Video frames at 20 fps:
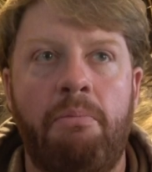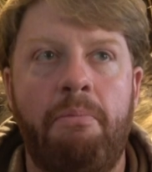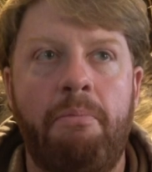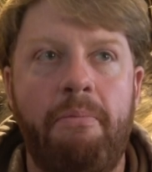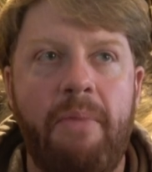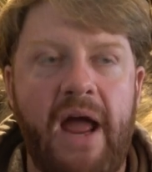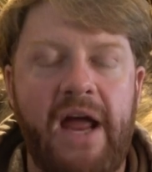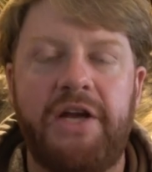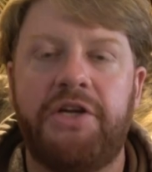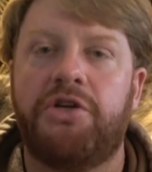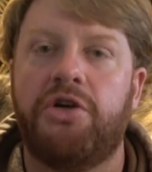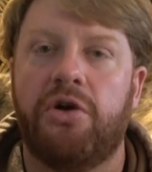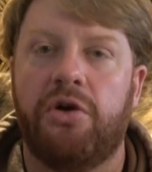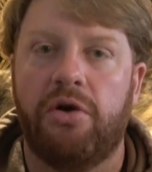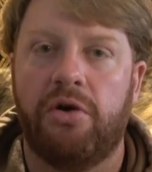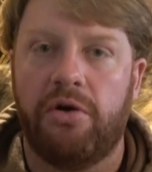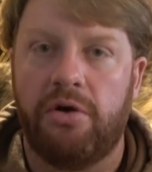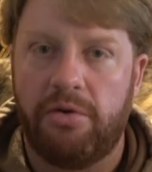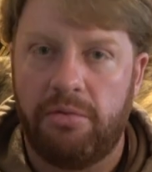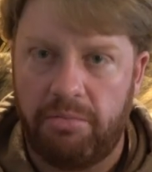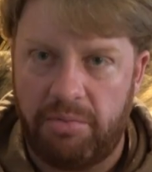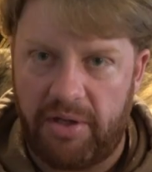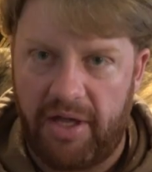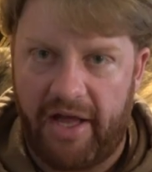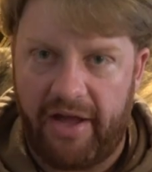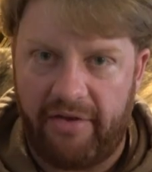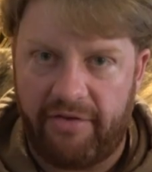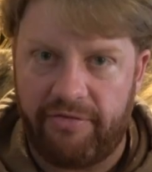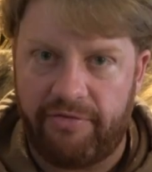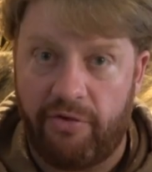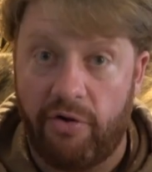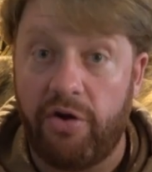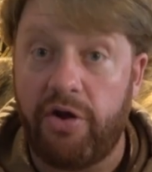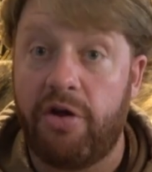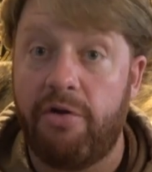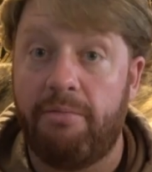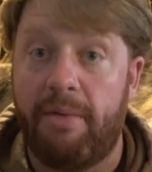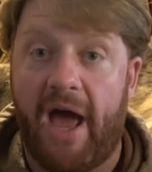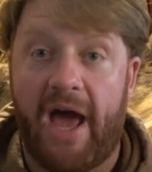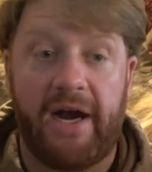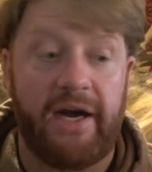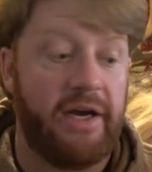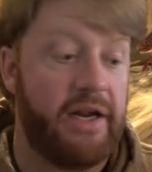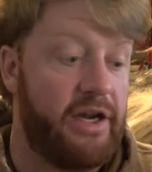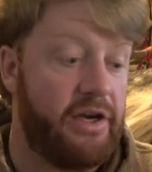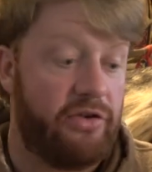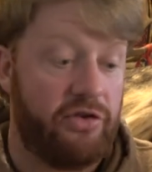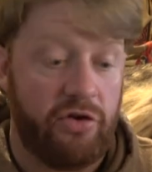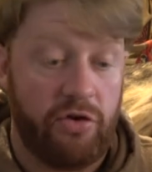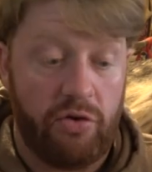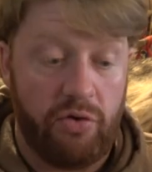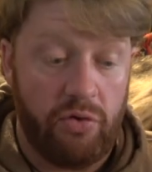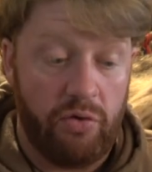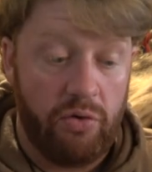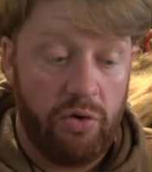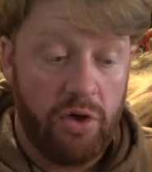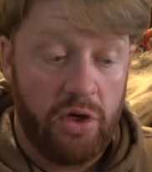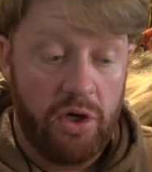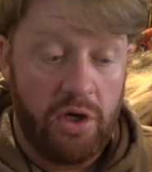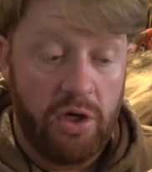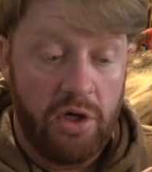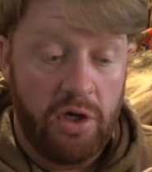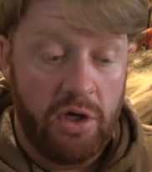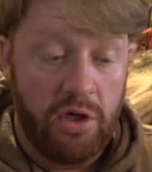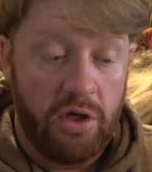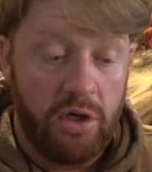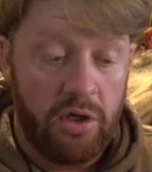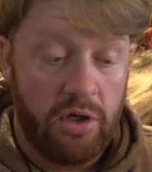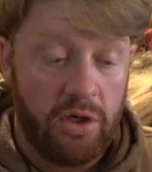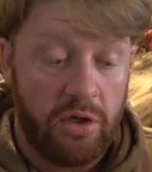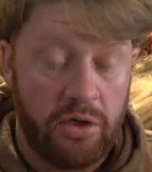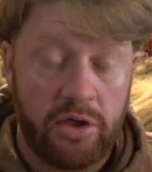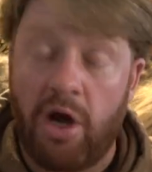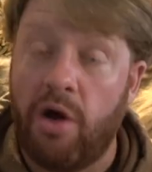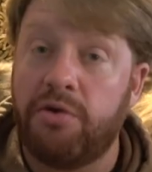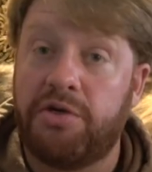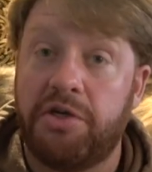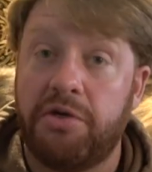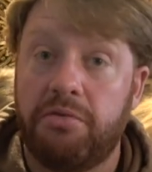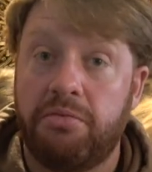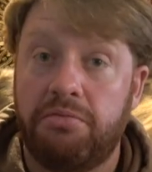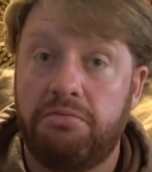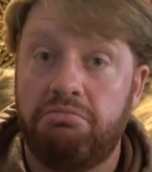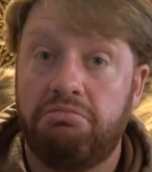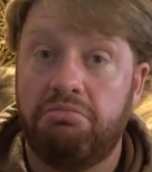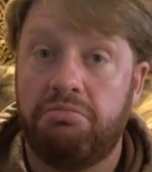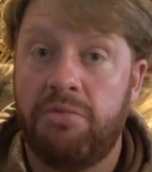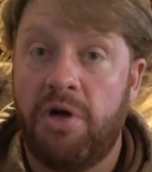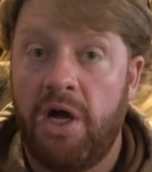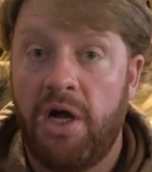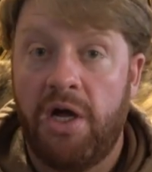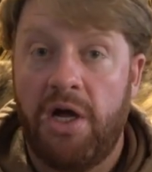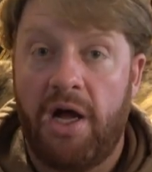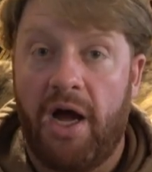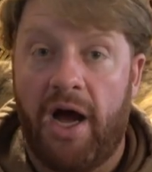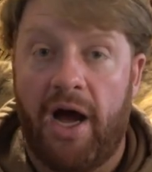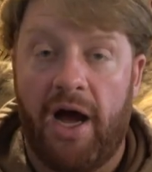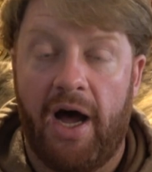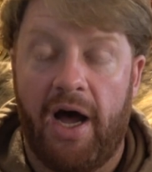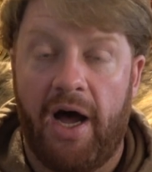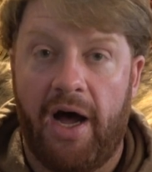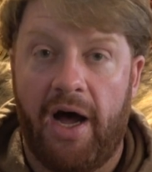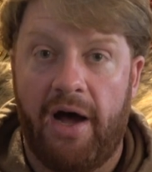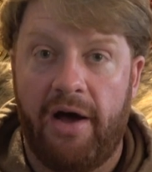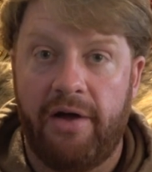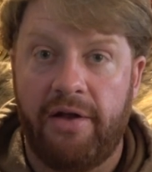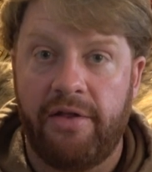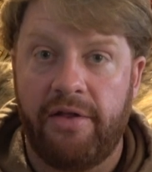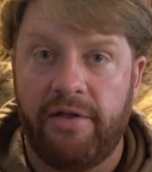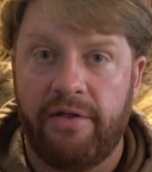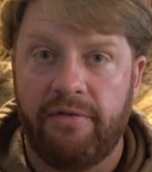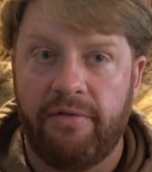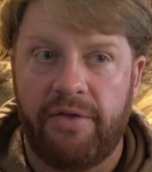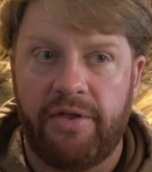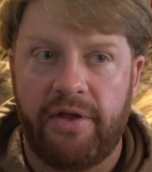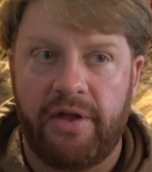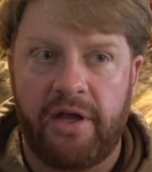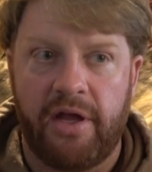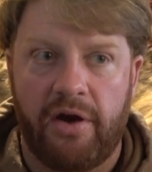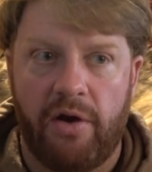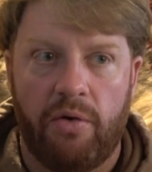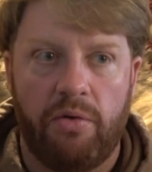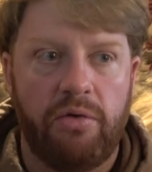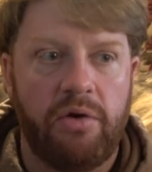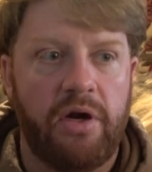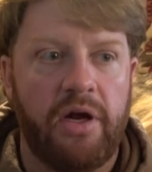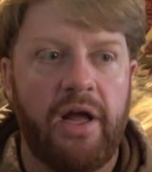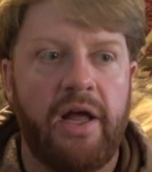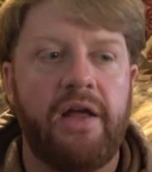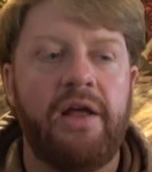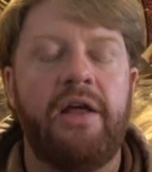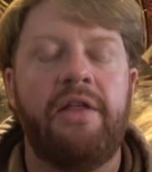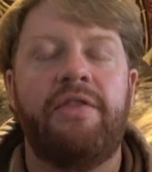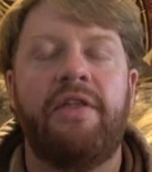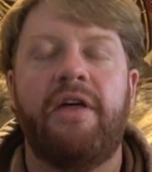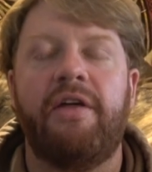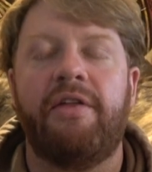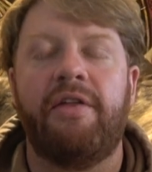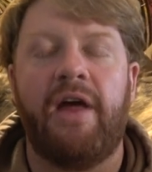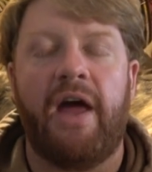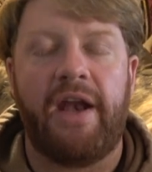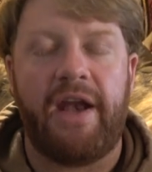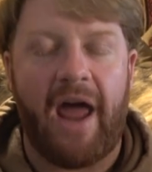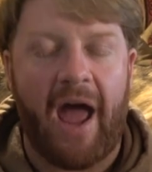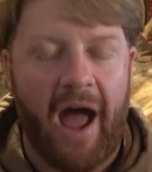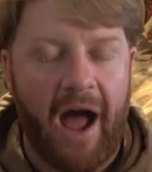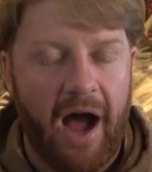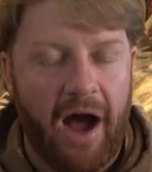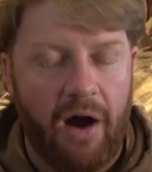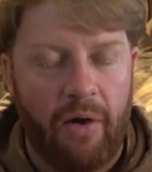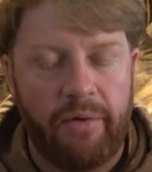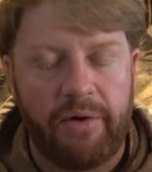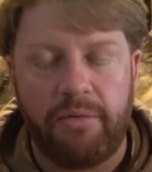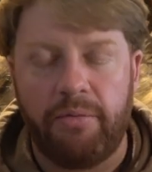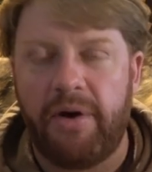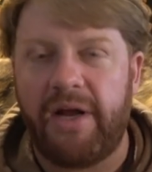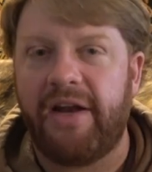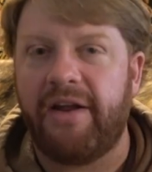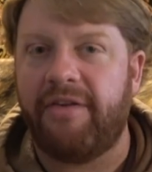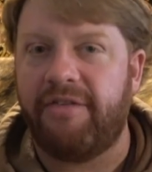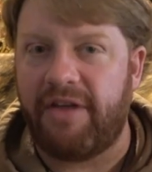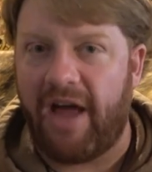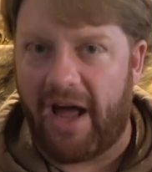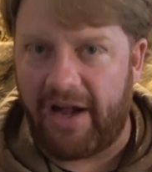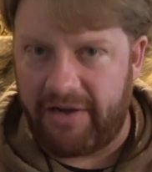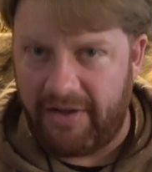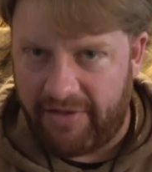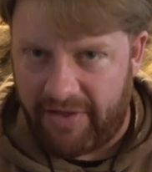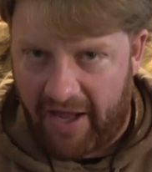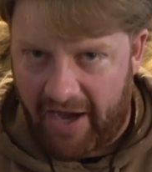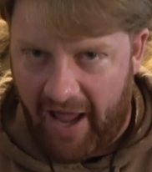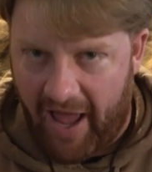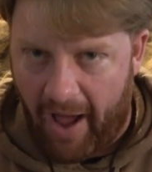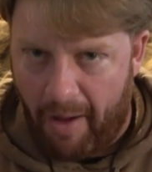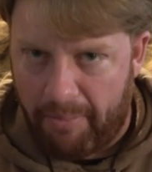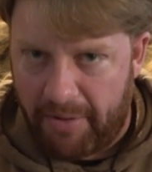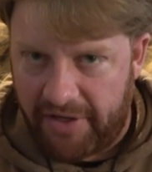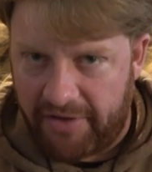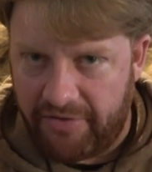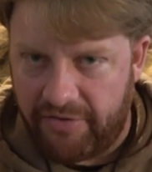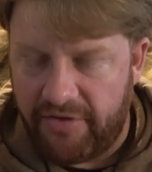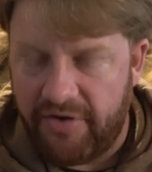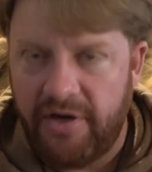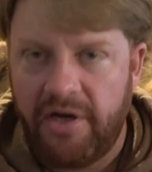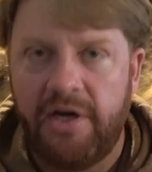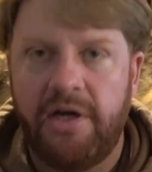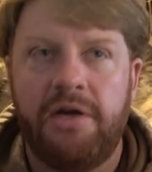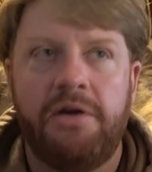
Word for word: major place for humanity to go to. Uh, you know, and how and when exactly that happened